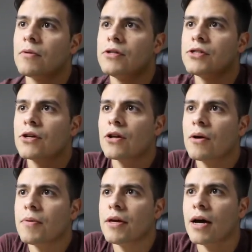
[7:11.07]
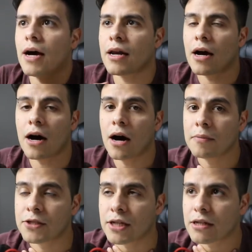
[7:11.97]
it's going to be an
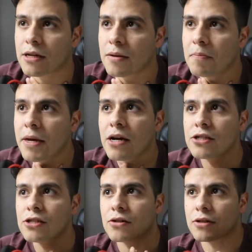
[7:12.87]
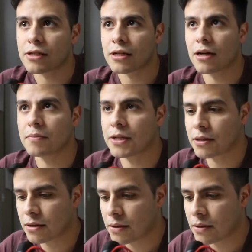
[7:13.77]
object, because null is an object.